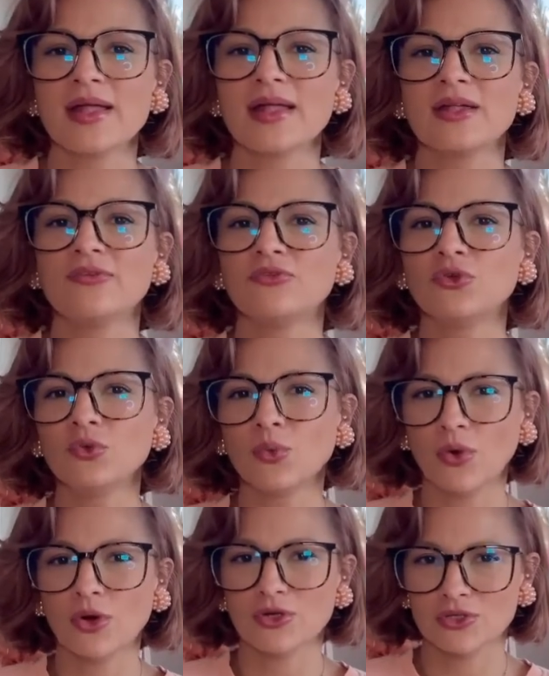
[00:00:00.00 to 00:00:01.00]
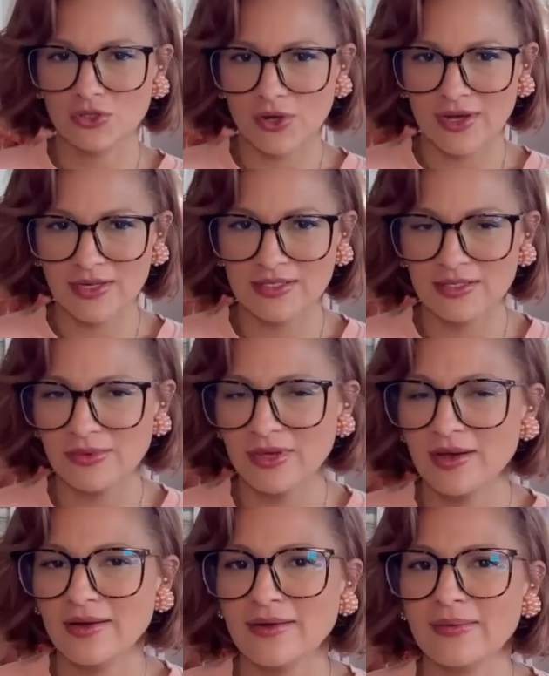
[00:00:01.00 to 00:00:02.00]
If you are trying to
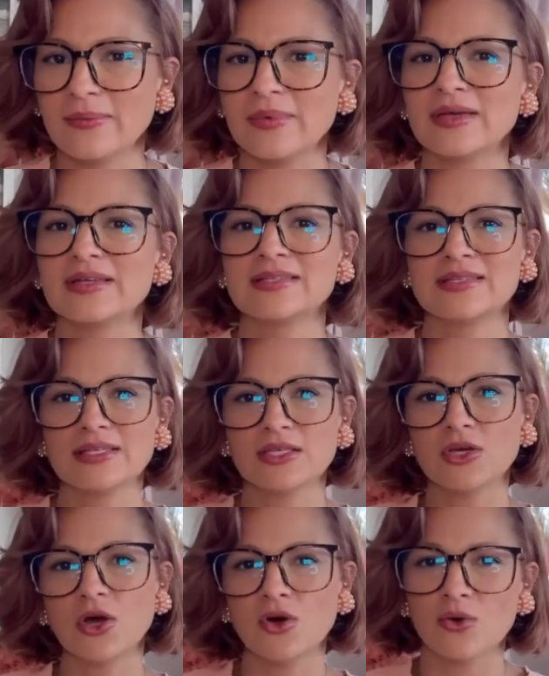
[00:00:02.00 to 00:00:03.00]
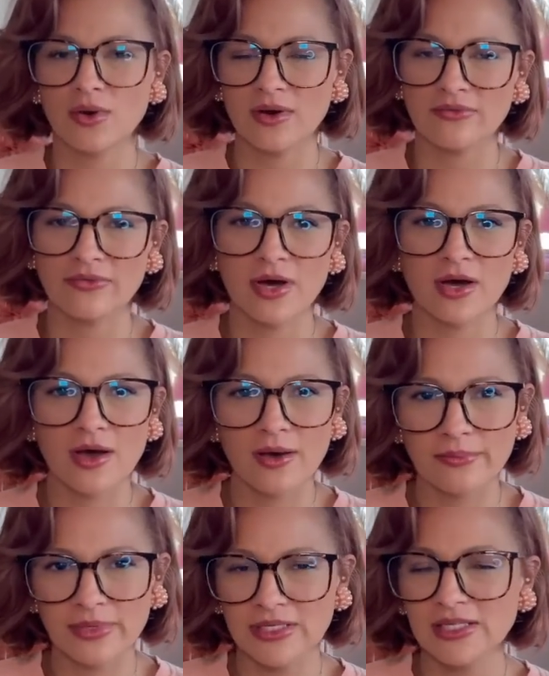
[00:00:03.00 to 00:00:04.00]
become a CEO of a
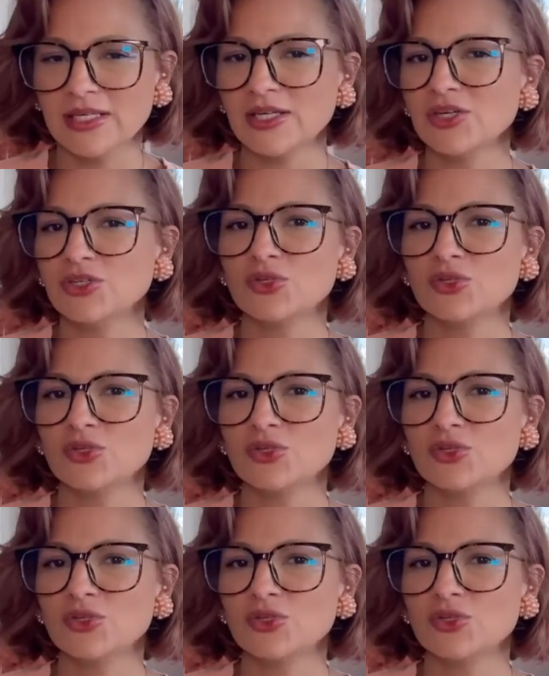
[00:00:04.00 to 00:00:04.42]
company,